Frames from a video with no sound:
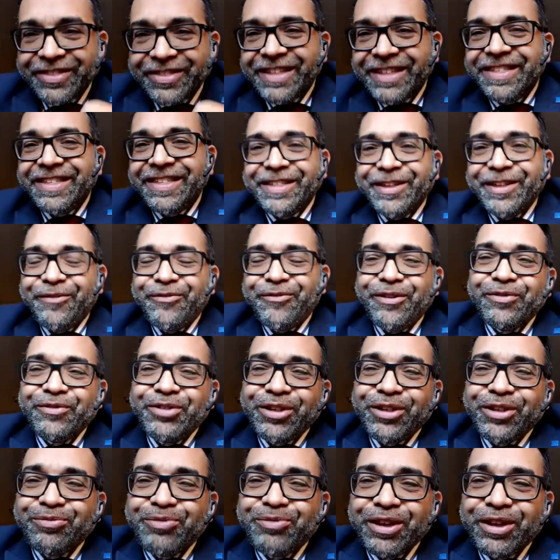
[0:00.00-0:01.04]
This is stuff I've
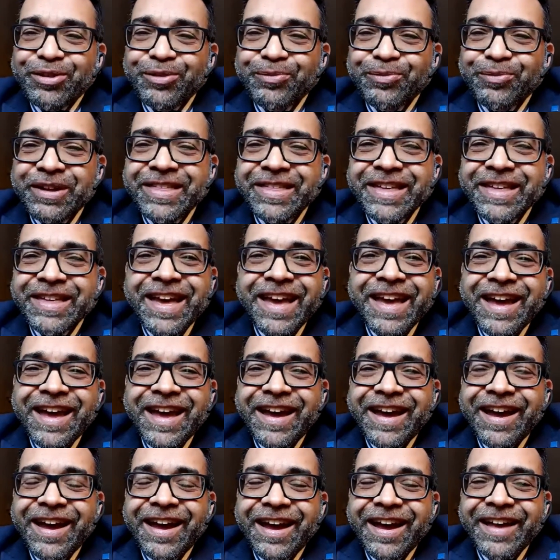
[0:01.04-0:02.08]
just wrestled with
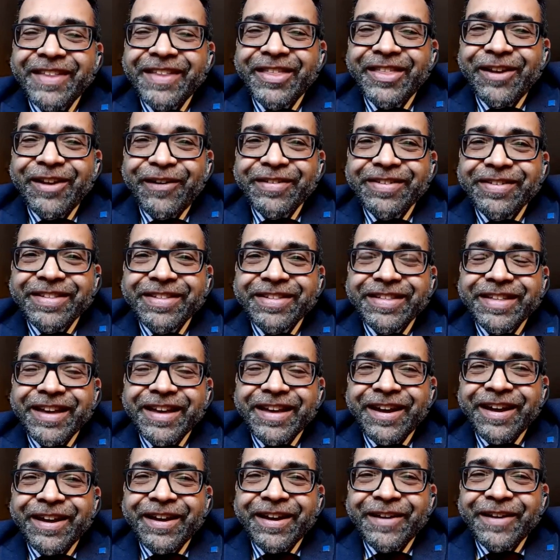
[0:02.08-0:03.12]
in the last
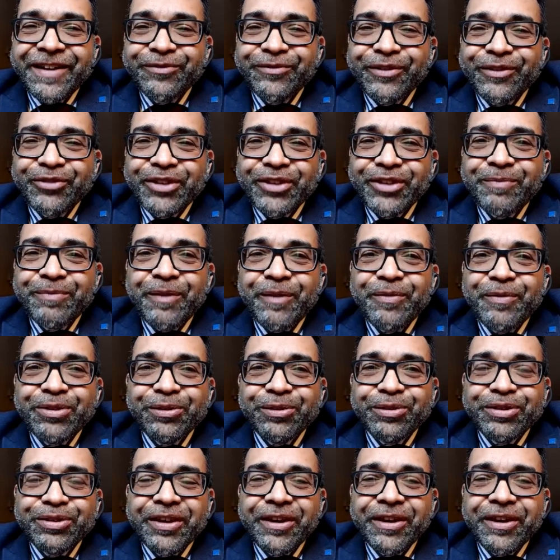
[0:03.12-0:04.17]
15 months
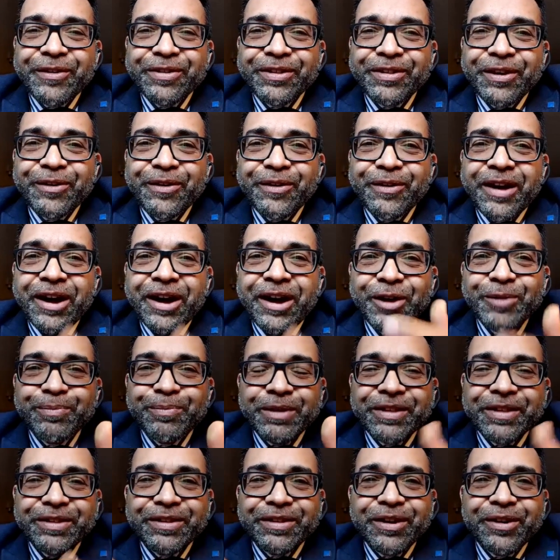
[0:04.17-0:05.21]
or so. So I hope
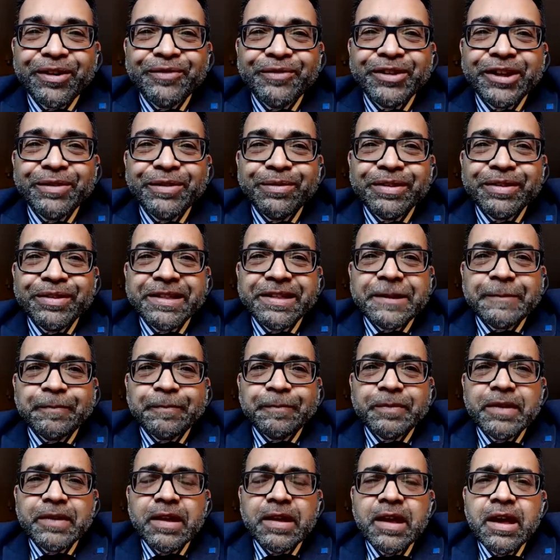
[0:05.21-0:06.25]
it's of use.
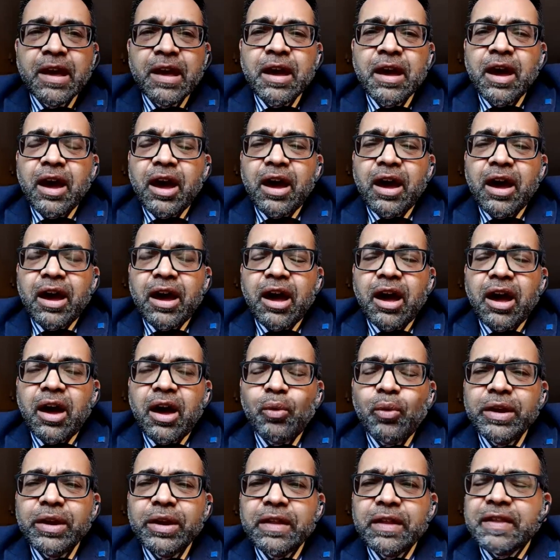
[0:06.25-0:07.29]
I
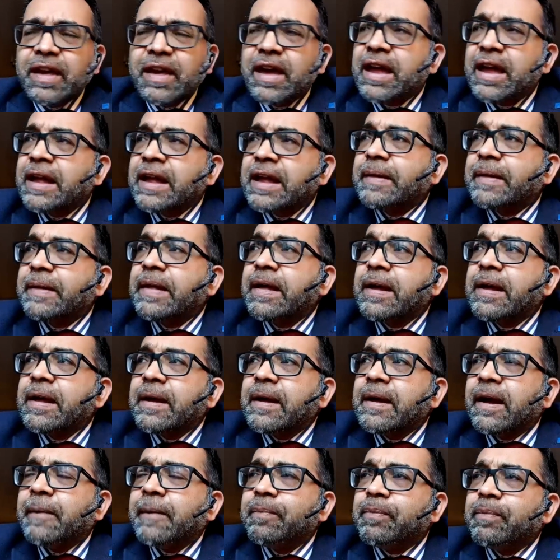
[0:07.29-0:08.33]
want to say
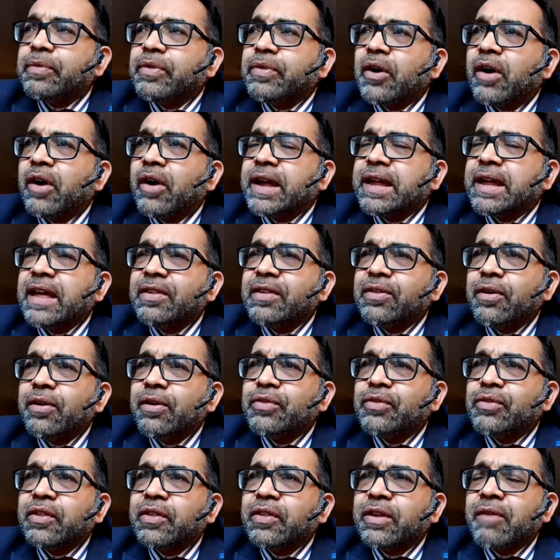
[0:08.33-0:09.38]
that I guess
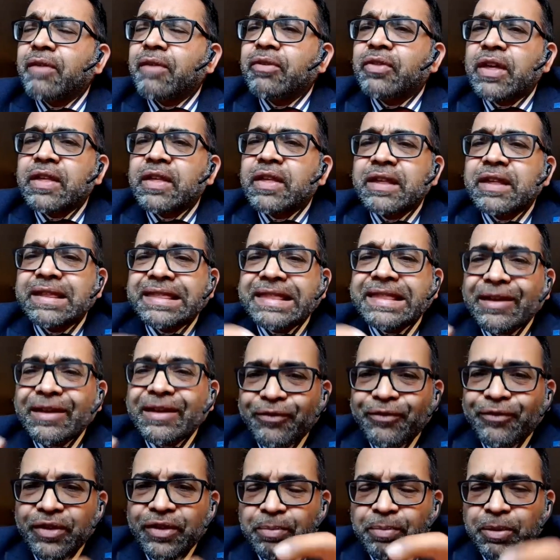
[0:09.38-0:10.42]
I've discovered there's a
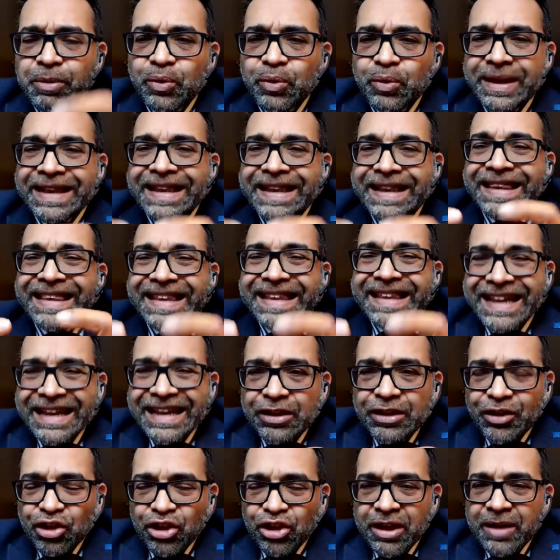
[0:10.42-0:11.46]
difference between
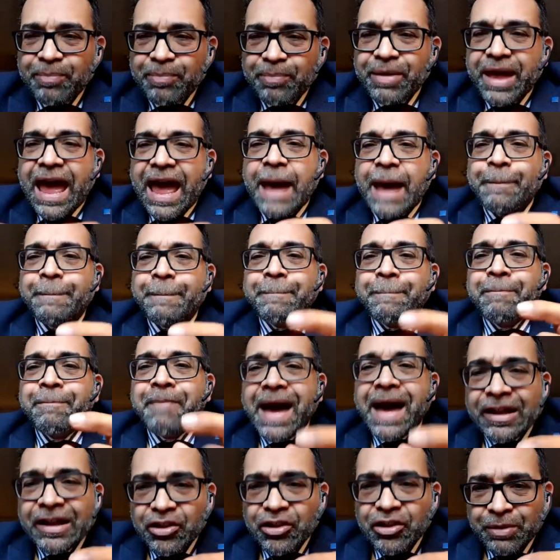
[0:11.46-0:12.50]
leadership and
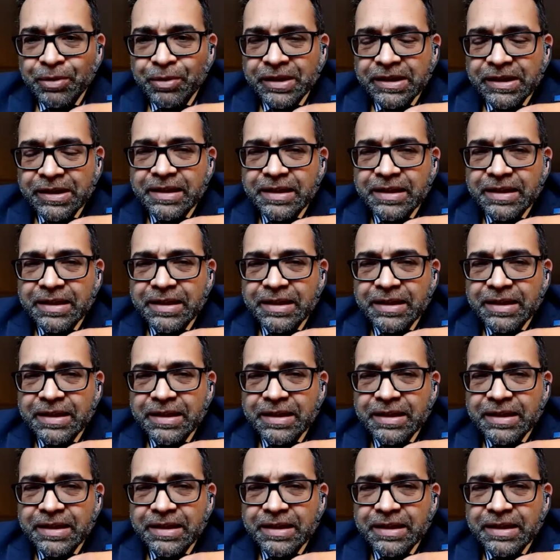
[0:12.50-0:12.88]
management.